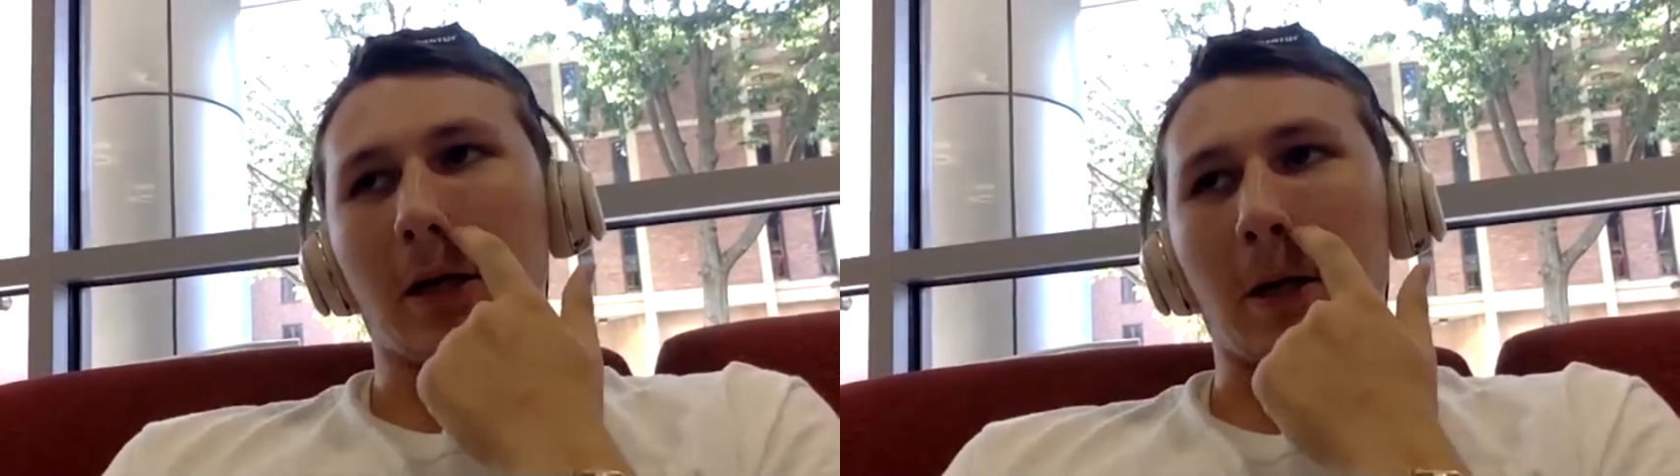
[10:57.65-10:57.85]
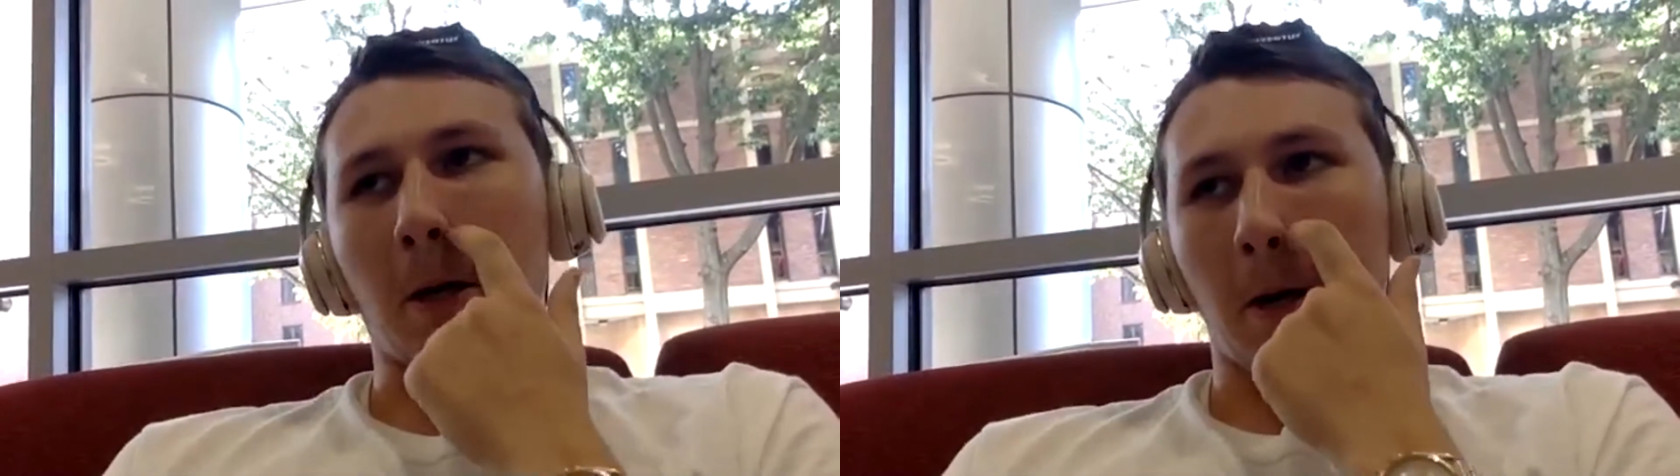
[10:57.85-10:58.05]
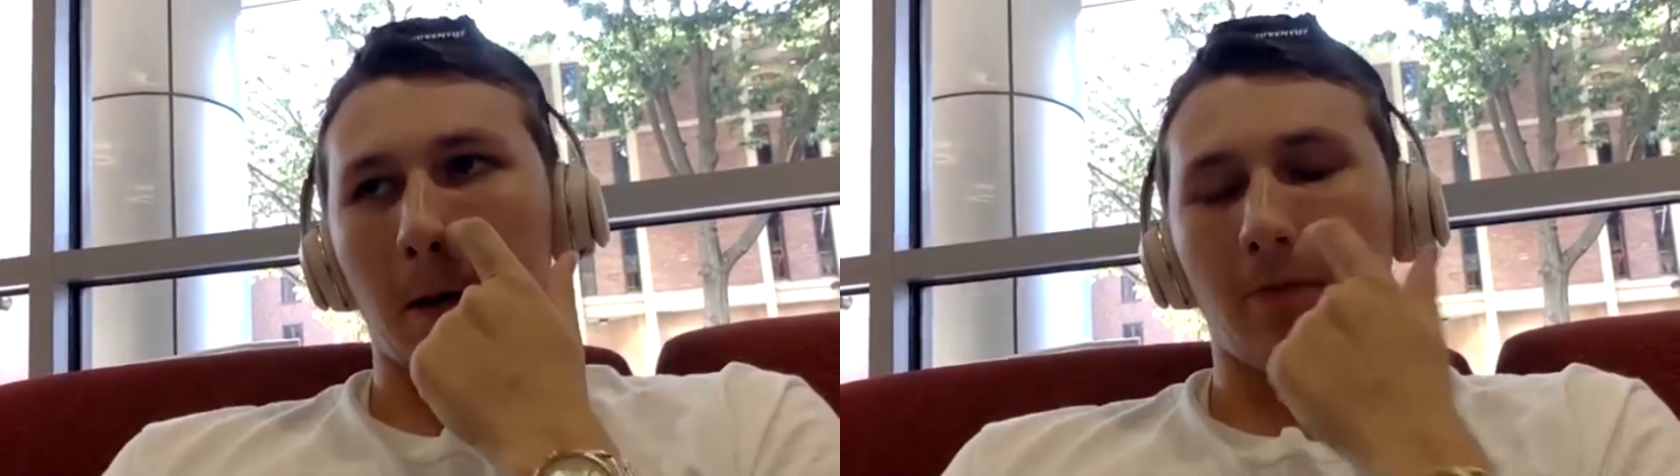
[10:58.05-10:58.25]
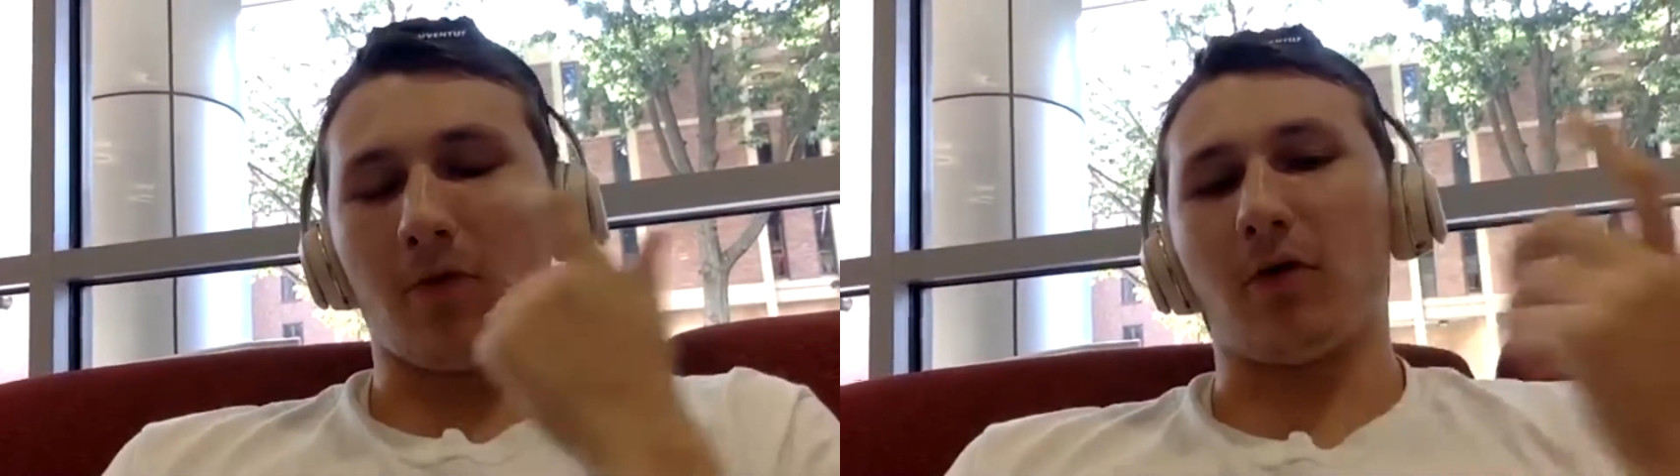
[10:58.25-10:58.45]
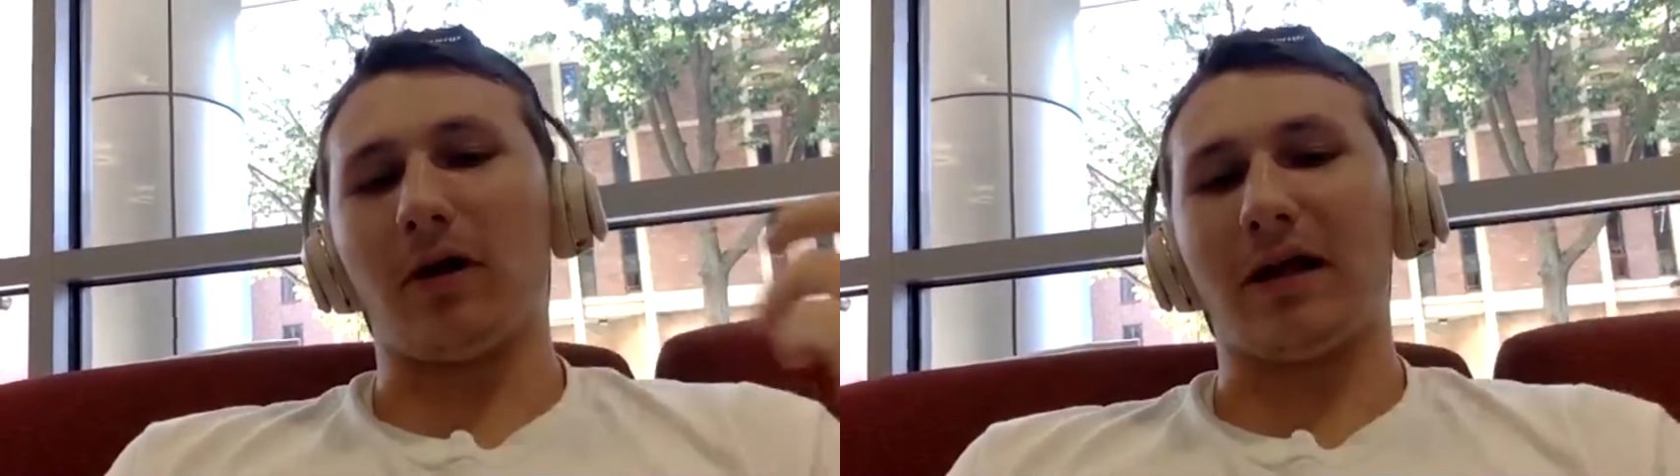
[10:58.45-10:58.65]

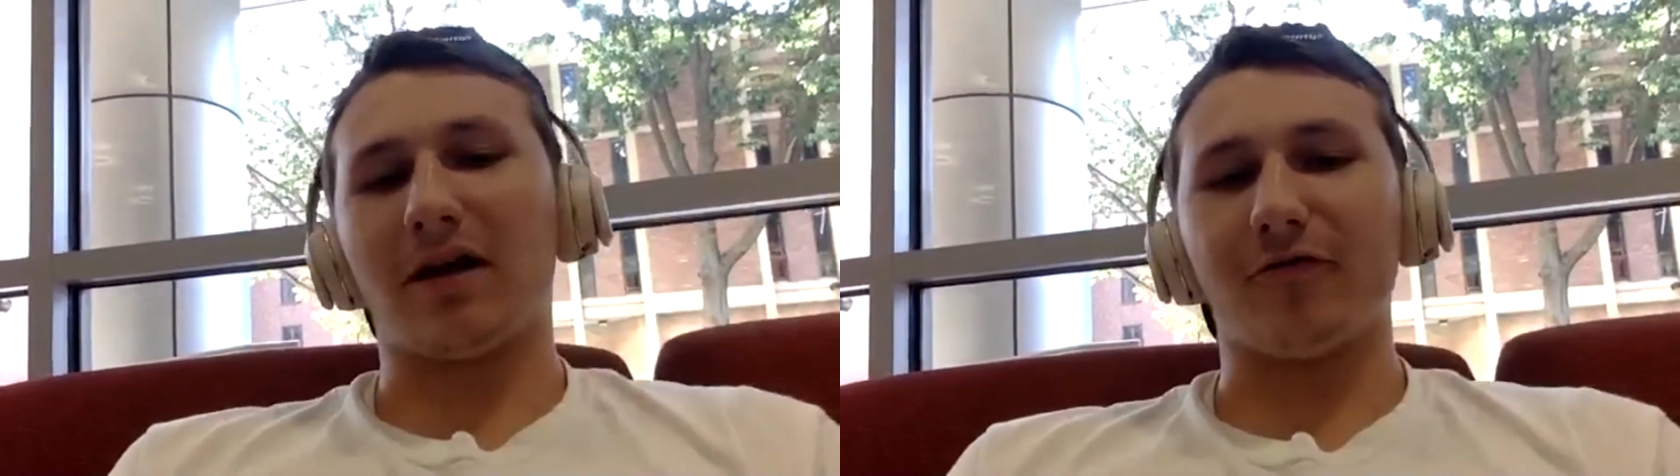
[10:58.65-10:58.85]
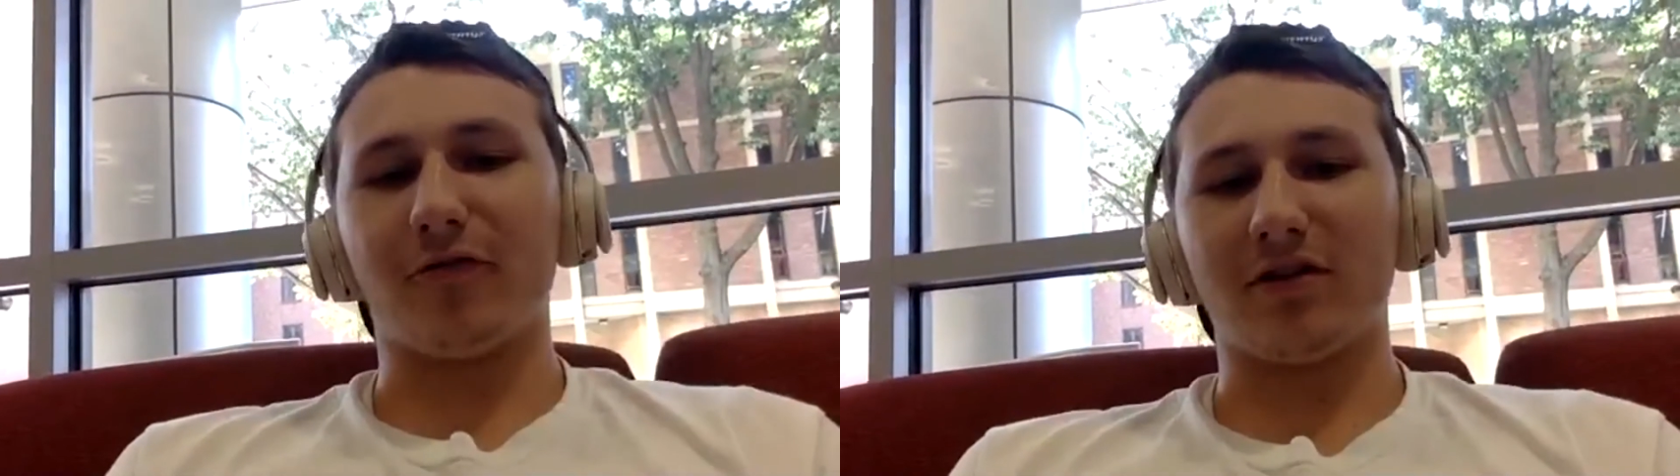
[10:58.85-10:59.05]
well, a lot of